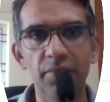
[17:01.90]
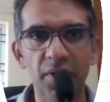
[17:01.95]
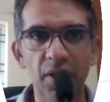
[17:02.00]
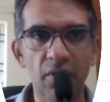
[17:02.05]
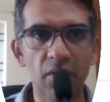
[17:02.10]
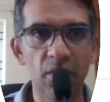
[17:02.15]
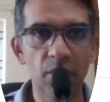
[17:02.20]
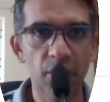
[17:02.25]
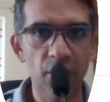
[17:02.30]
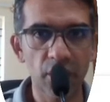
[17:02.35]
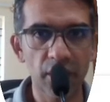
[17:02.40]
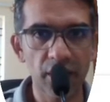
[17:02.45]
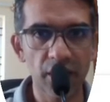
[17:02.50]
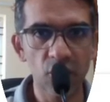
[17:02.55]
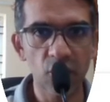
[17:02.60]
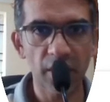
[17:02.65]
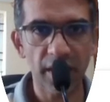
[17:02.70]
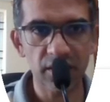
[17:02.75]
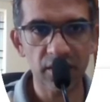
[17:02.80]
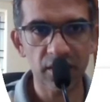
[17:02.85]
they will provide
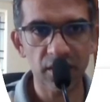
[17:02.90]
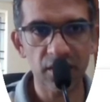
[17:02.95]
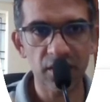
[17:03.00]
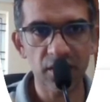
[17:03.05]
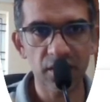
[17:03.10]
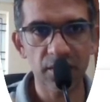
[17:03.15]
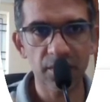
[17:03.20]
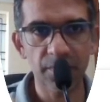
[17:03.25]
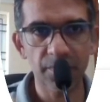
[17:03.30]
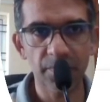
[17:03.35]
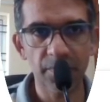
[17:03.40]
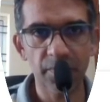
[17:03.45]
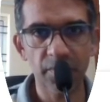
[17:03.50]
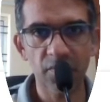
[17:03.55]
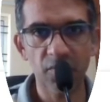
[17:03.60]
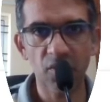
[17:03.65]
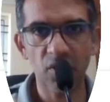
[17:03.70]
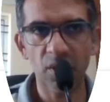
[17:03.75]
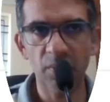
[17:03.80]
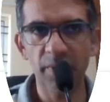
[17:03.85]
you access.
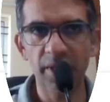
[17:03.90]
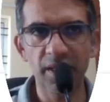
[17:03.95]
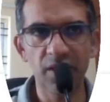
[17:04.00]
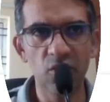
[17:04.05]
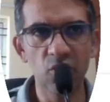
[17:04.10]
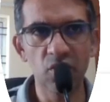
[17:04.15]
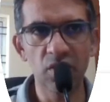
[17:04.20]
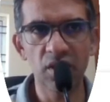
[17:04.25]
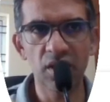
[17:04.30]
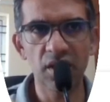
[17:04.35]
For me, it took